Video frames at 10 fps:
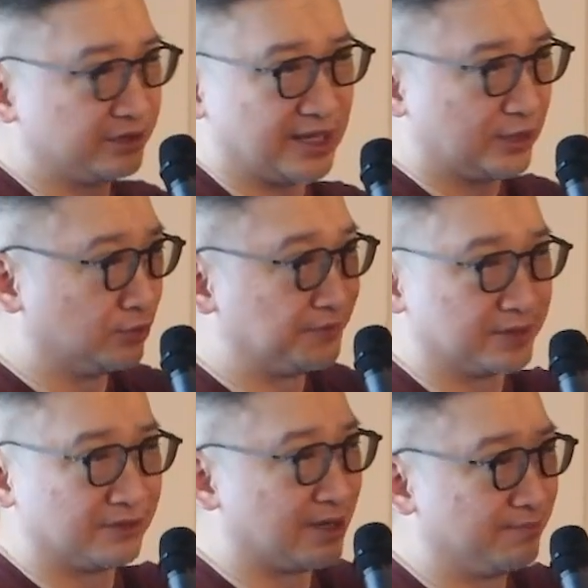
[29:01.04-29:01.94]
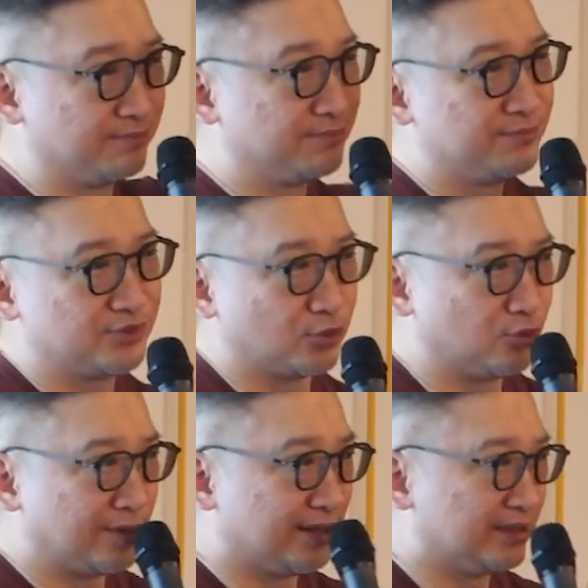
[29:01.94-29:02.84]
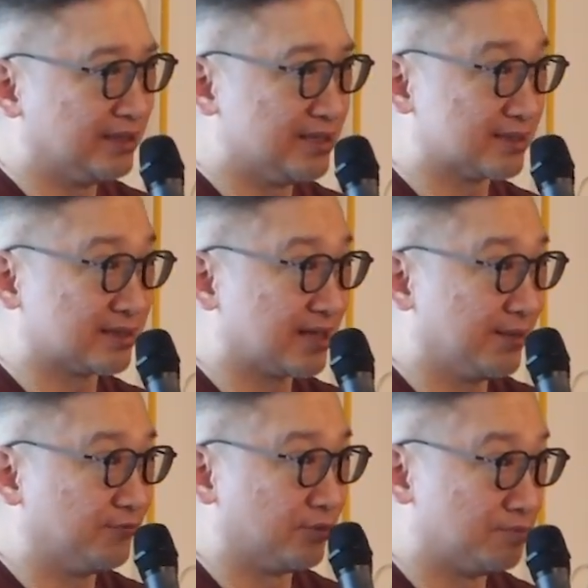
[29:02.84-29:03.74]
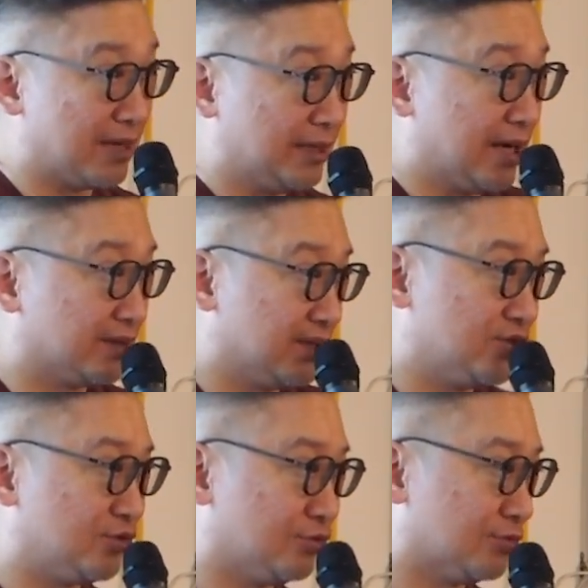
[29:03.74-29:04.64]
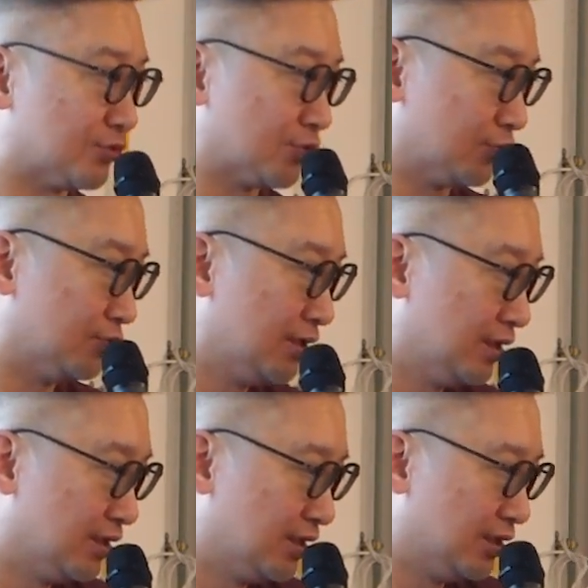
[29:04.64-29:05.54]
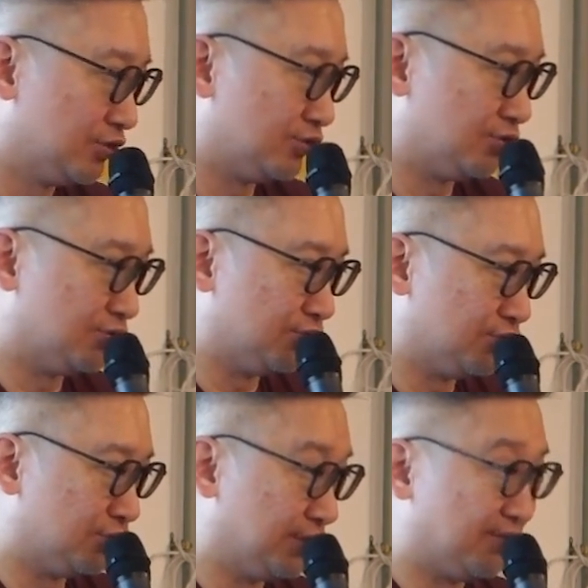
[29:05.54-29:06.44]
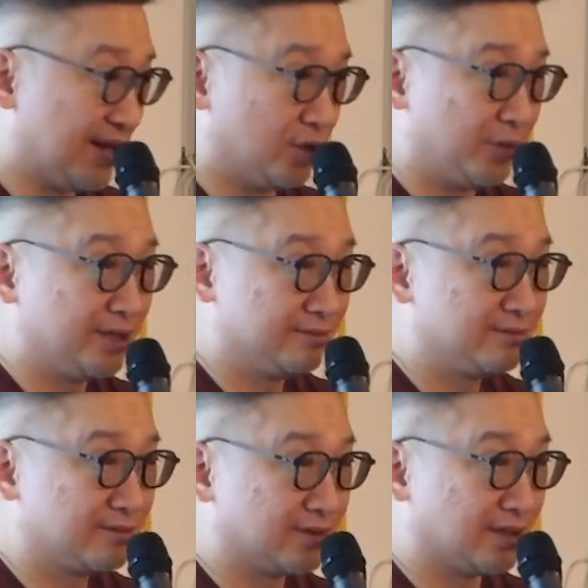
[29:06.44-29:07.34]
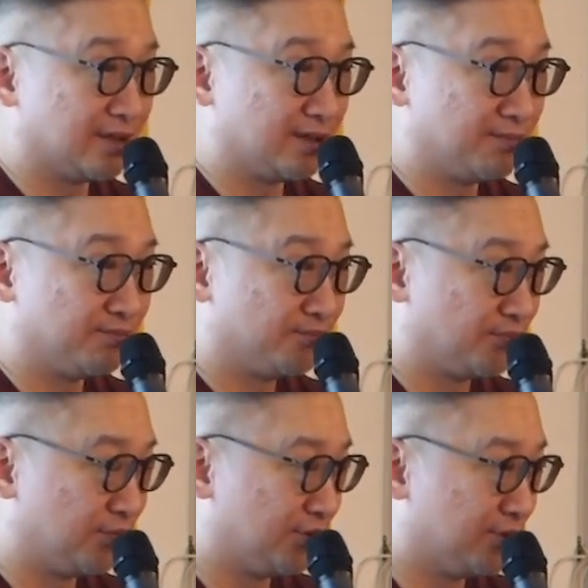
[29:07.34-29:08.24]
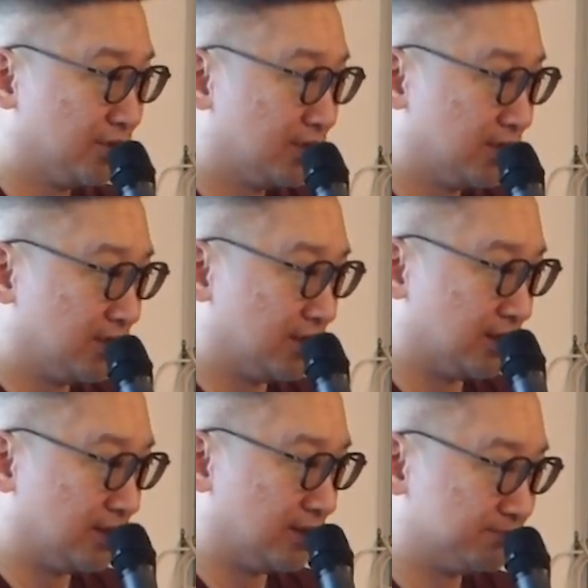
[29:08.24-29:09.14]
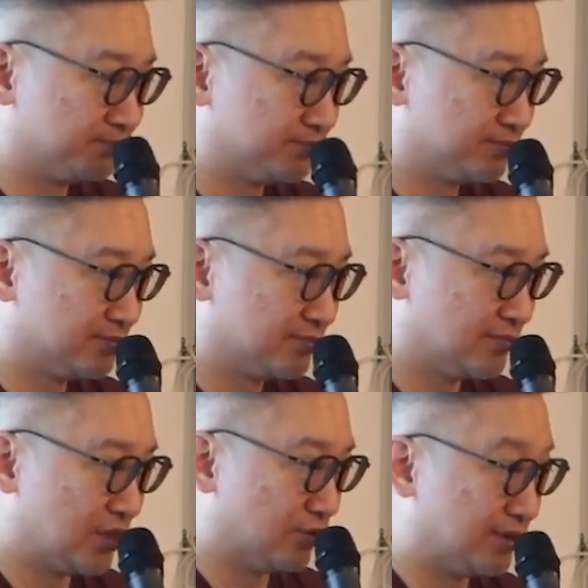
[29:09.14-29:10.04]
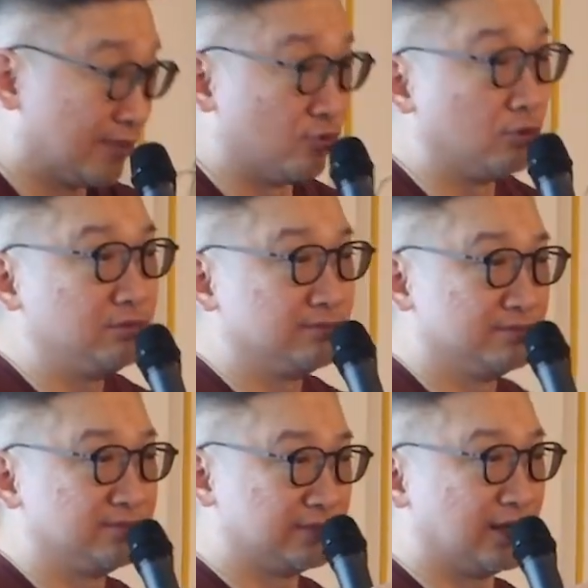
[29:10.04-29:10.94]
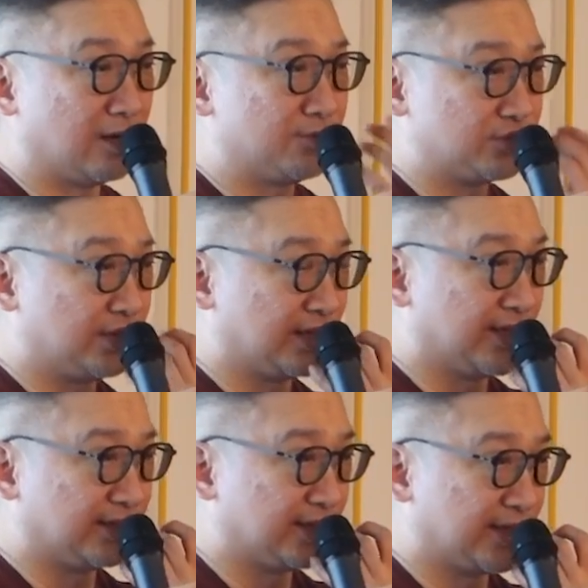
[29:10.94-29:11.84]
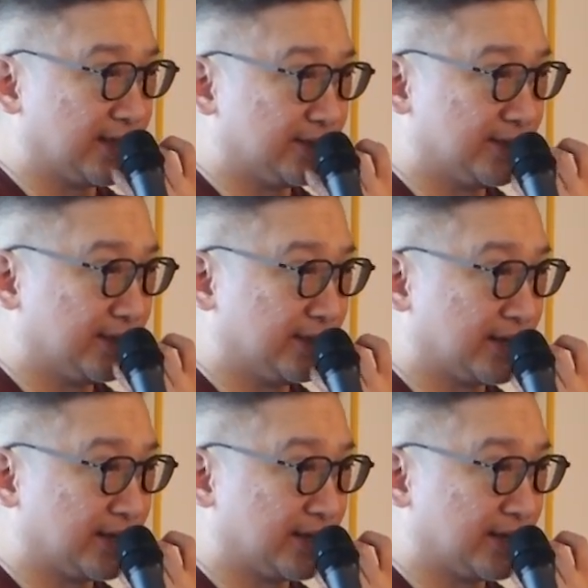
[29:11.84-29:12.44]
can go further up. So I think it's time for many artists to also to, to evaluate uh, uh, you know, their role how much they can they can they, they